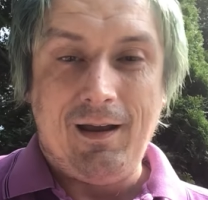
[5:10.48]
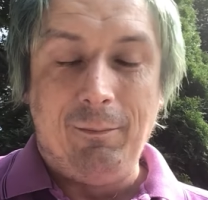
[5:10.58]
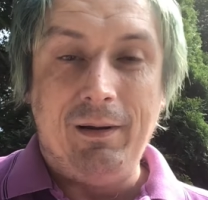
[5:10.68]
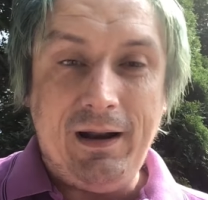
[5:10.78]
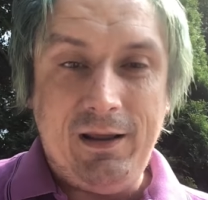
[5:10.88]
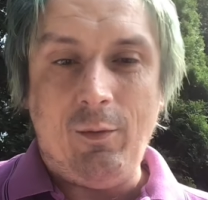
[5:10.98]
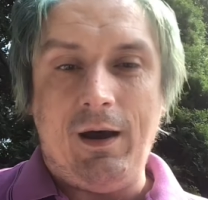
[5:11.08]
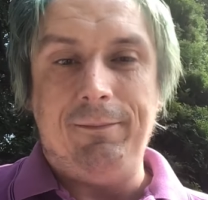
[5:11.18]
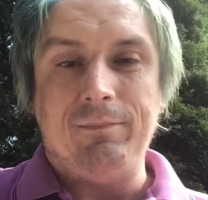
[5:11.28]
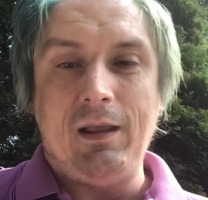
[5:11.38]
But
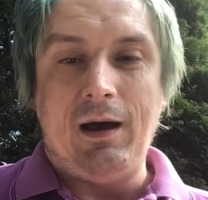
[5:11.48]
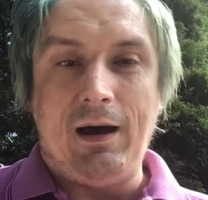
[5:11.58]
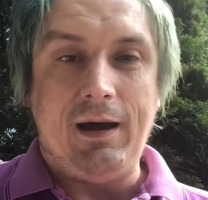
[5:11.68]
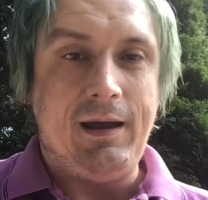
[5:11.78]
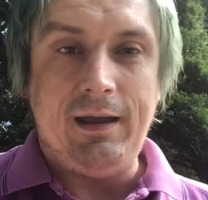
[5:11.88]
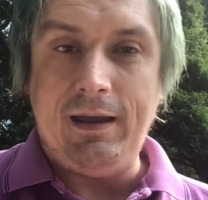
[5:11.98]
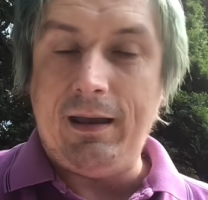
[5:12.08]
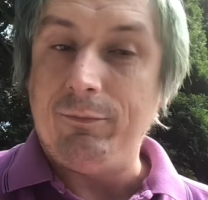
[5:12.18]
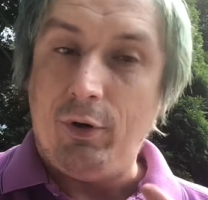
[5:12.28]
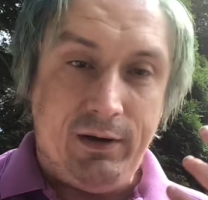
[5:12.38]
anyway, I
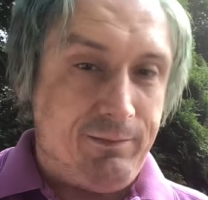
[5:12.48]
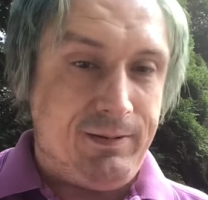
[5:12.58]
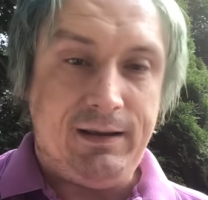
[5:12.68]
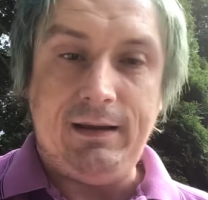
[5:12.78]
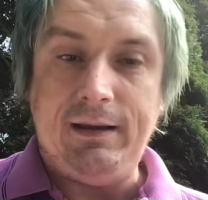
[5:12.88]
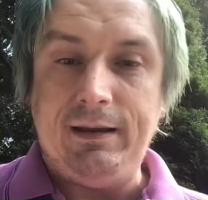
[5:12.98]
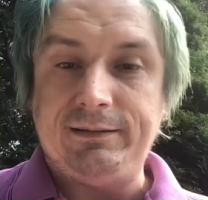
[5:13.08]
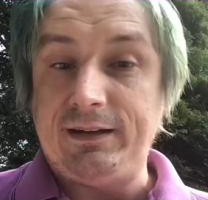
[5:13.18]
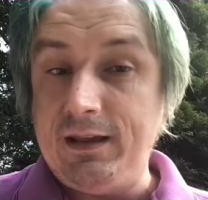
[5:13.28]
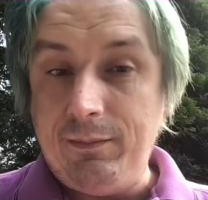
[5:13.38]
am going to be
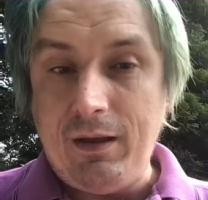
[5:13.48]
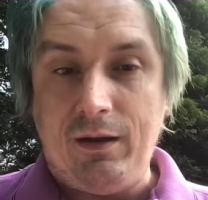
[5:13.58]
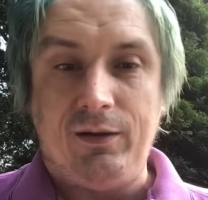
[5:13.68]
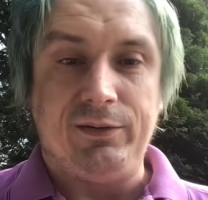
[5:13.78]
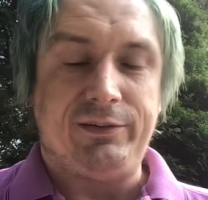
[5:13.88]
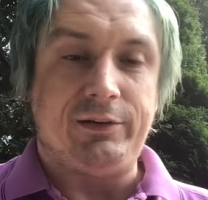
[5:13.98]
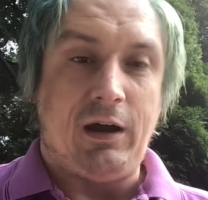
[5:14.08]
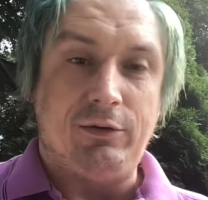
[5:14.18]
sending emails,